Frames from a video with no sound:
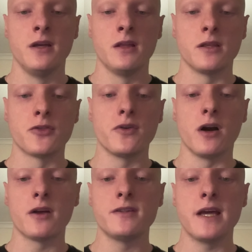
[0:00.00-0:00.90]
The 3
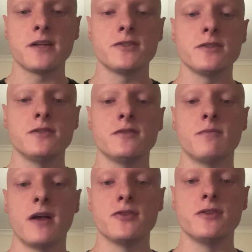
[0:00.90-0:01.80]
architectures
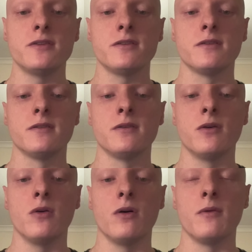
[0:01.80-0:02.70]
measured
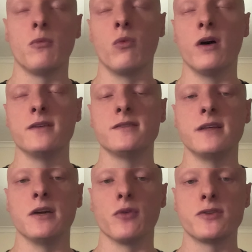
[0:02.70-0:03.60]
was
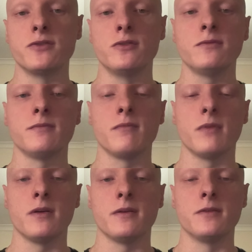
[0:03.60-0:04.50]
the original
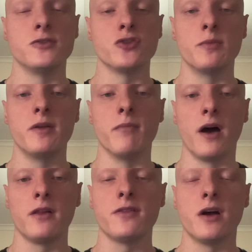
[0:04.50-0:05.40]
distributed
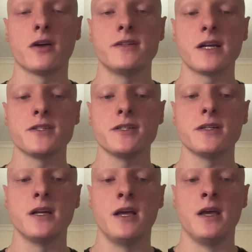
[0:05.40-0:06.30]
monolith
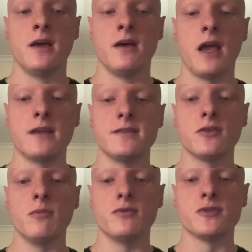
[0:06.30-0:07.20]
architecture, a
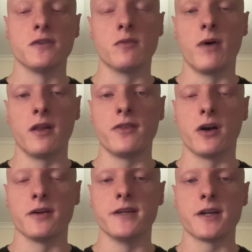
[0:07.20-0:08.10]
single server monolith
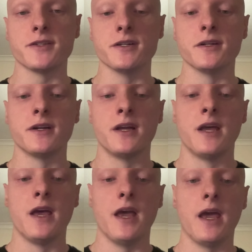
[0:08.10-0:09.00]
architecture,
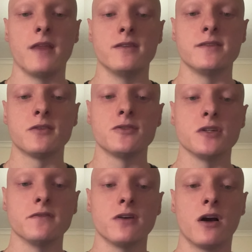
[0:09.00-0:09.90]
and the single
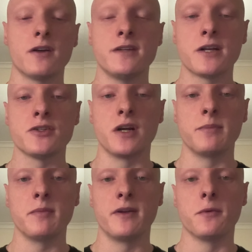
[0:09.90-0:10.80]
server architecture
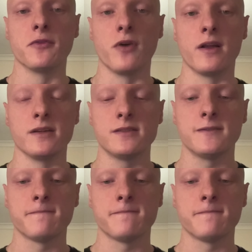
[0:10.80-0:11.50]
implemented with Redis.